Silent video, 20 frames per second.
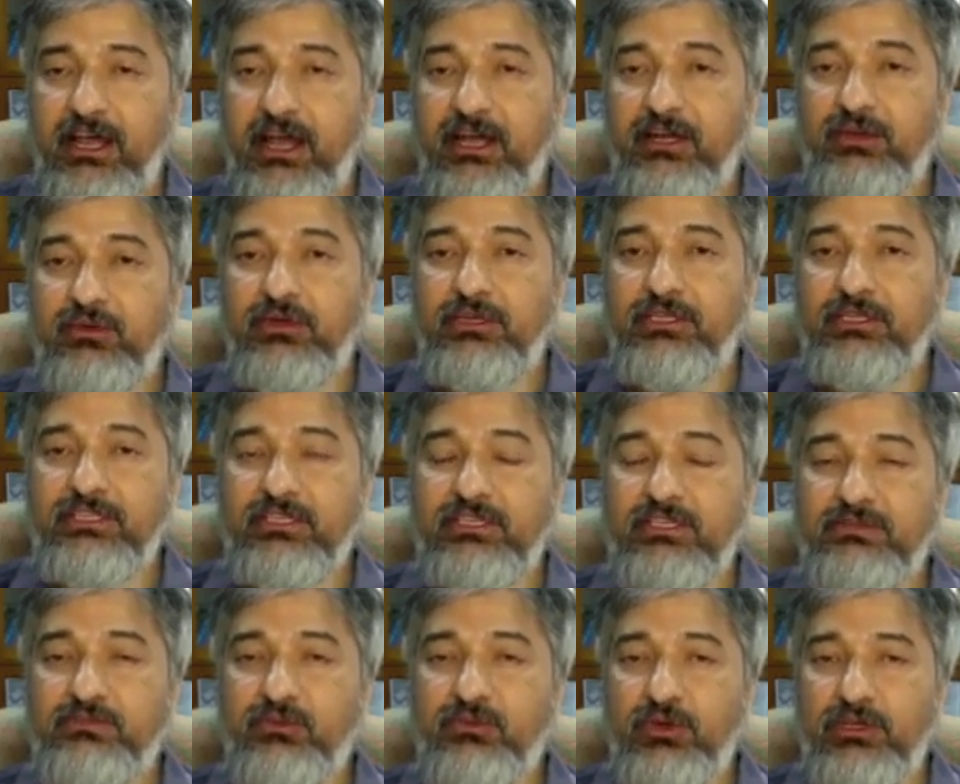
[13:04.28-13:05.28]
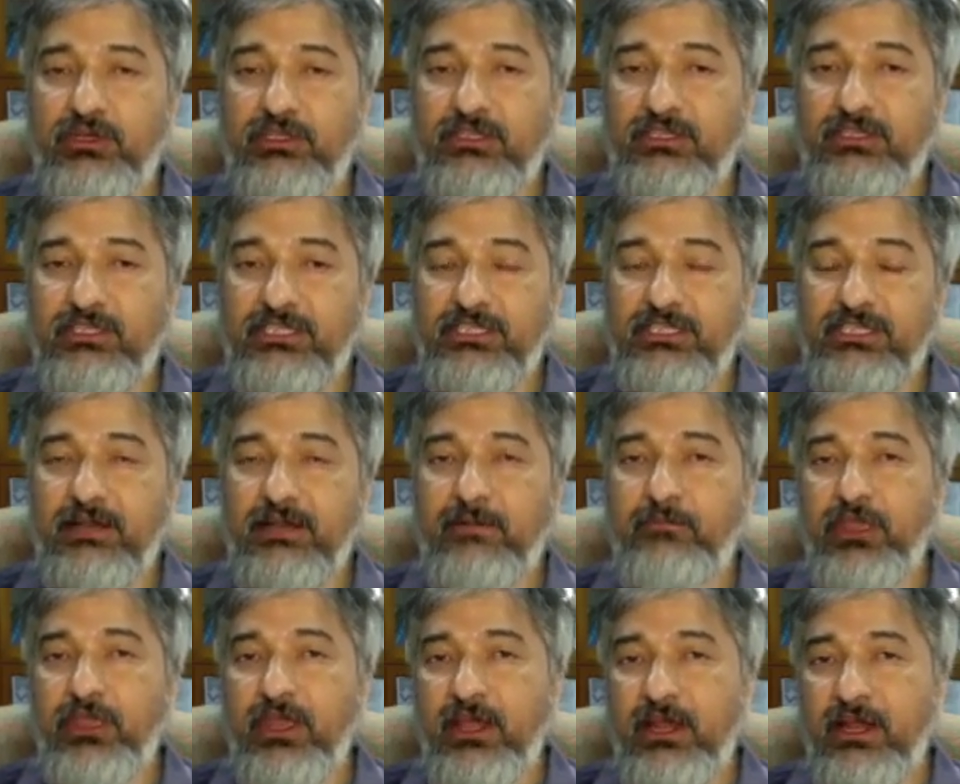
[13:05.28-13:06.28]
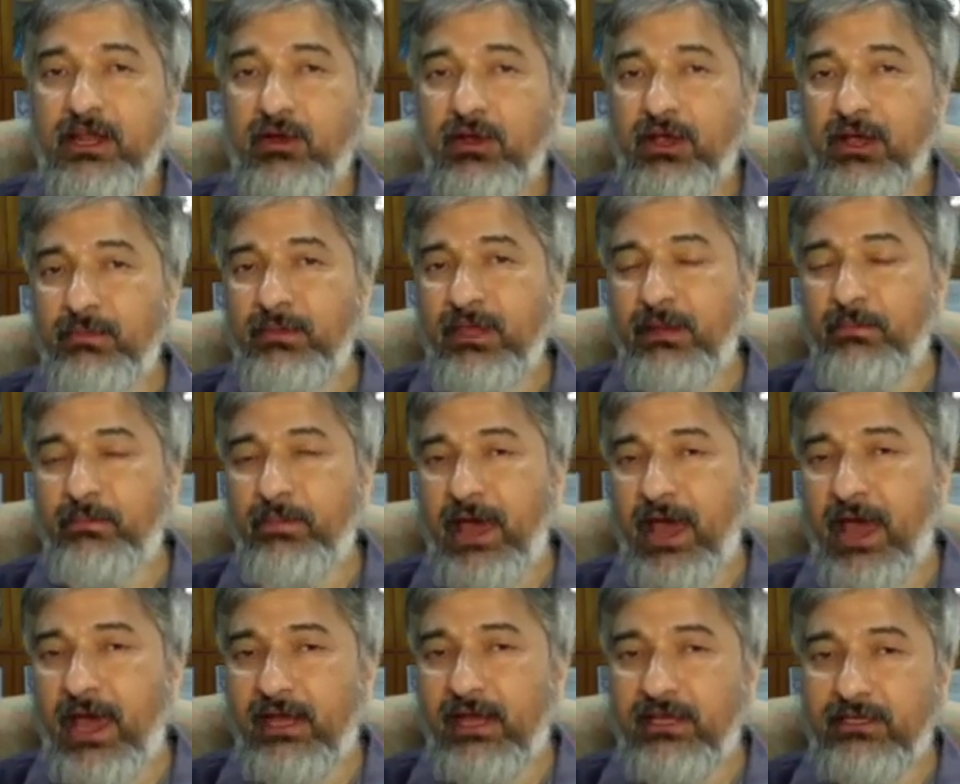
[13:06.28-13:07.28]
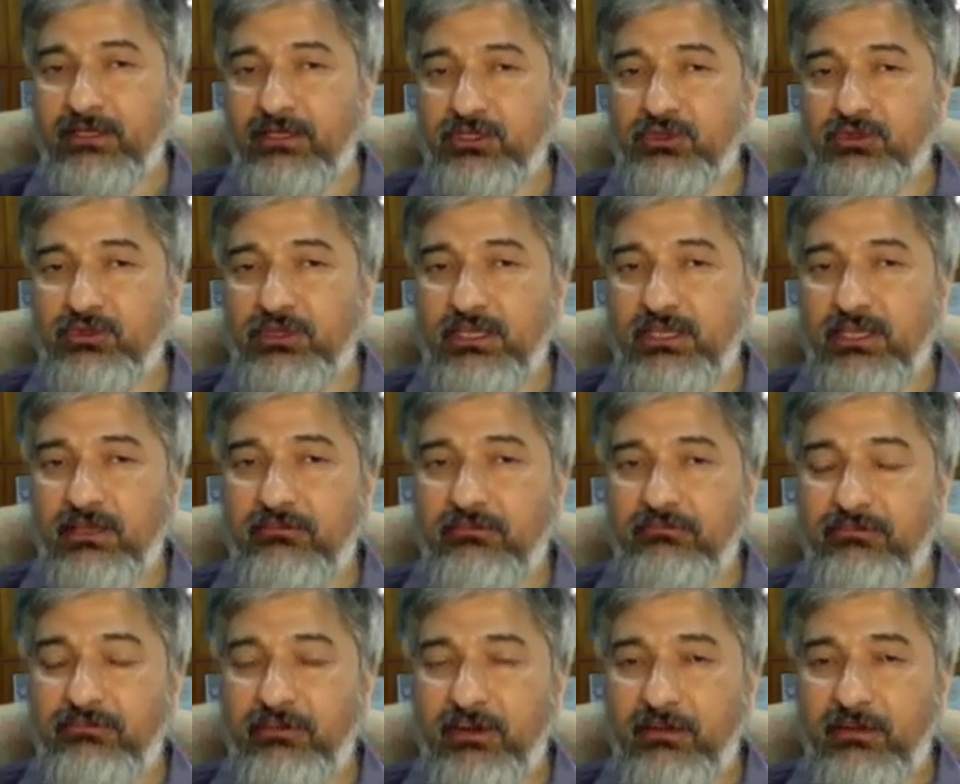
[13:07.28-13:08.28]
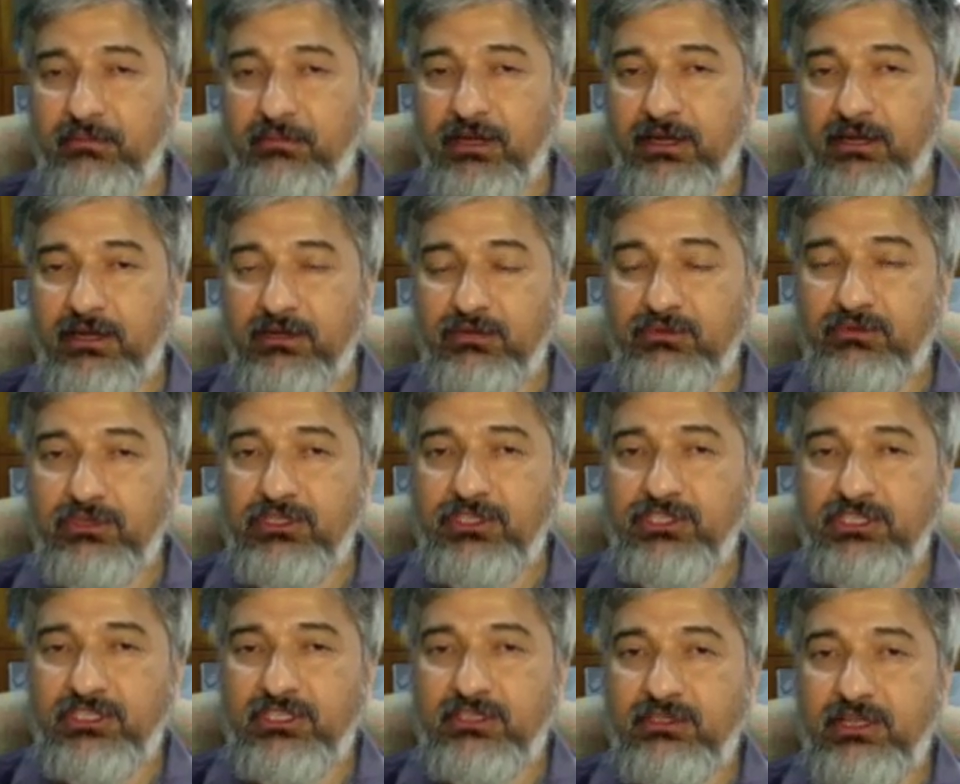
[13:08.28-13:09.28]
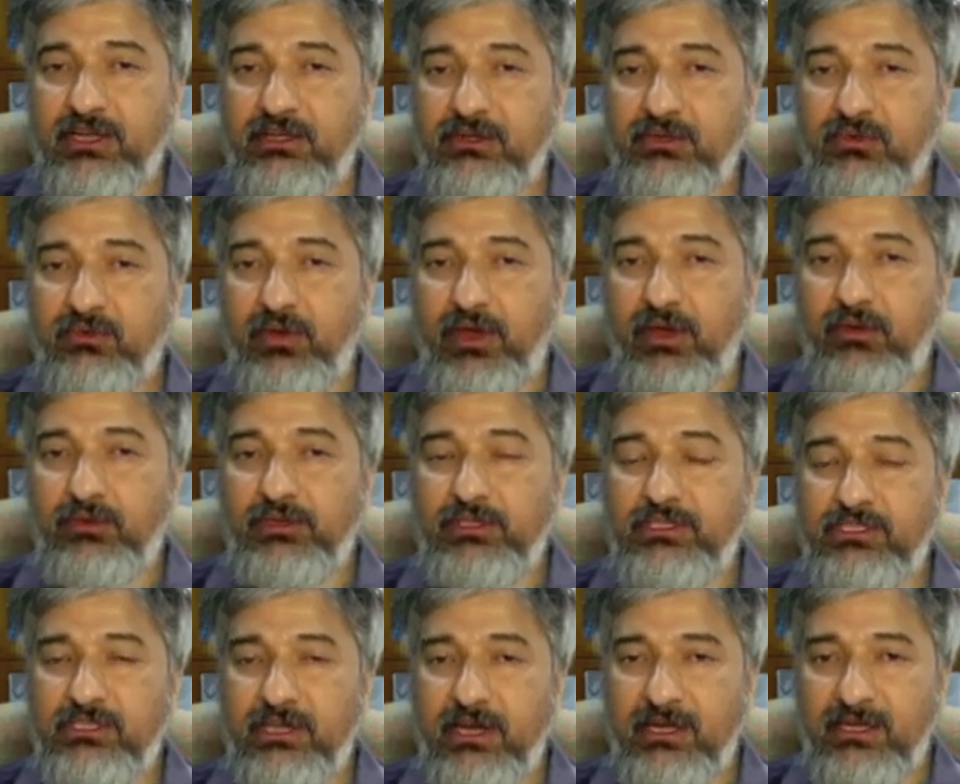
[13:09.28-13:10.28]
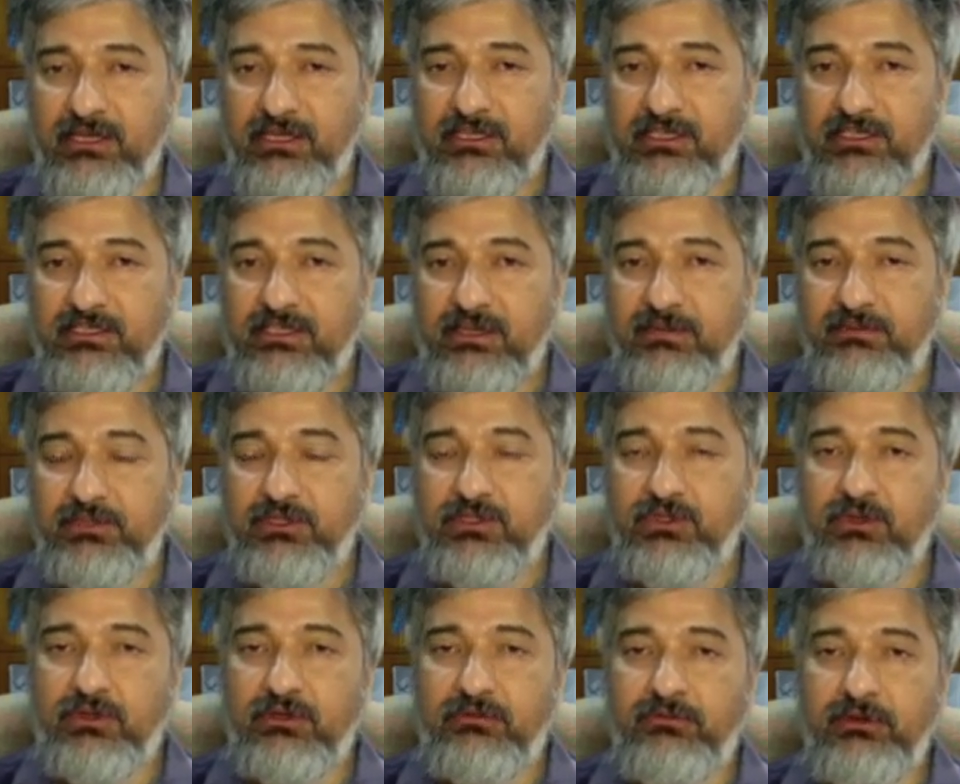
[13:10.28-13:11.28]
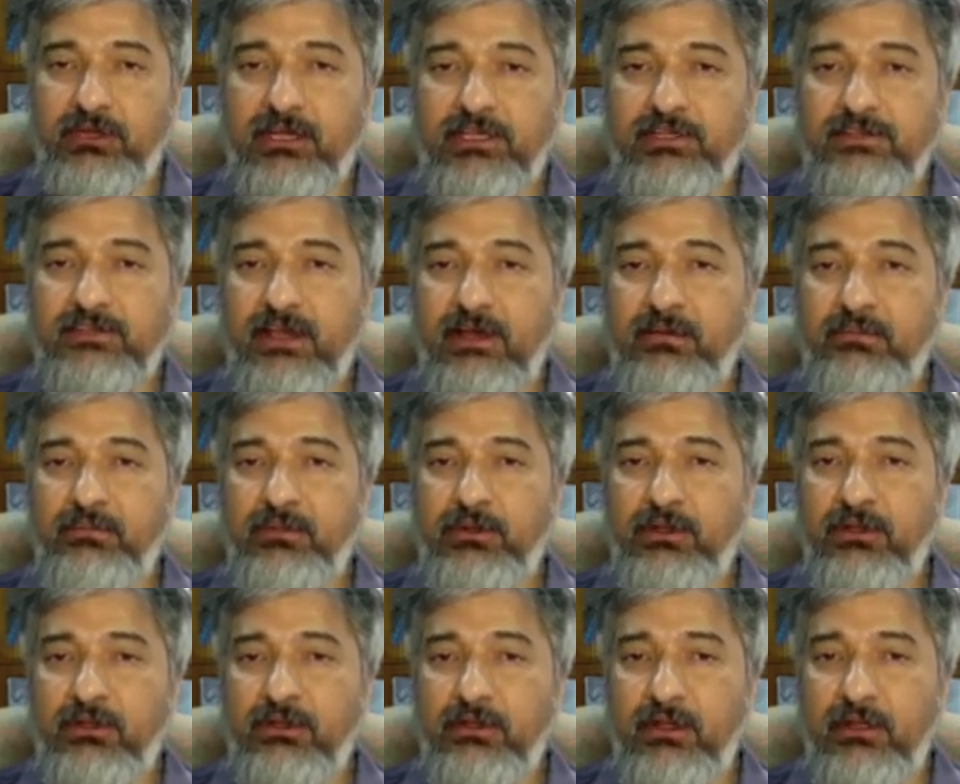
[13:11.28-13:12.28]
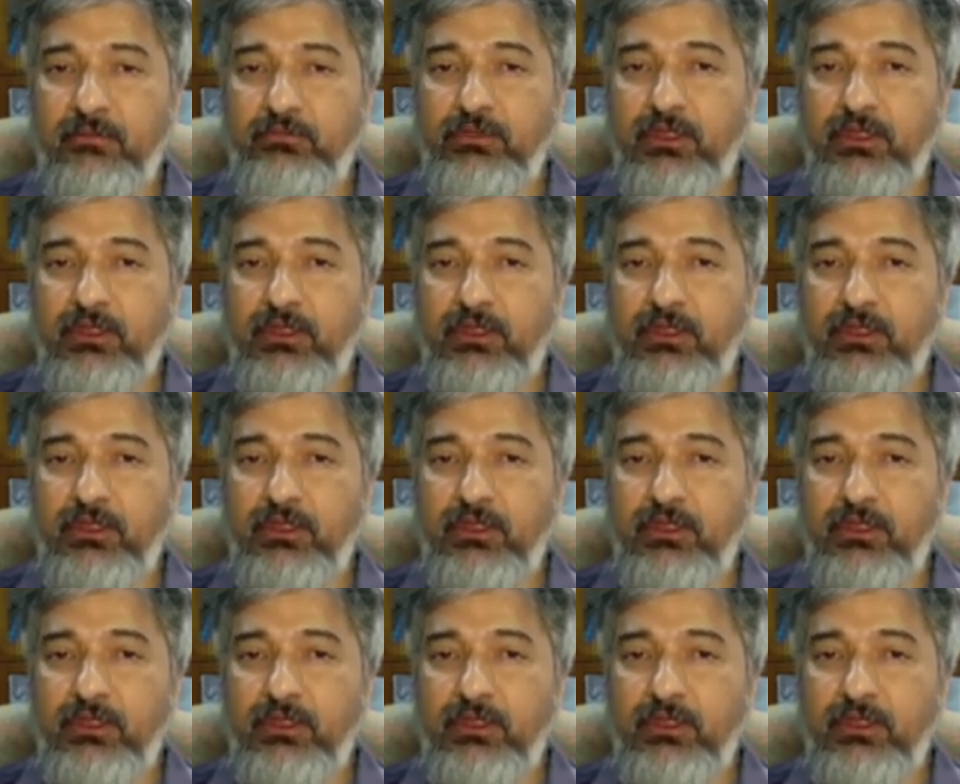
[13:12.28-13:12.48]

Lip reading: and we'll discuss more in the detail. Now, coming back to the fundamental question that where we started this episode, for example,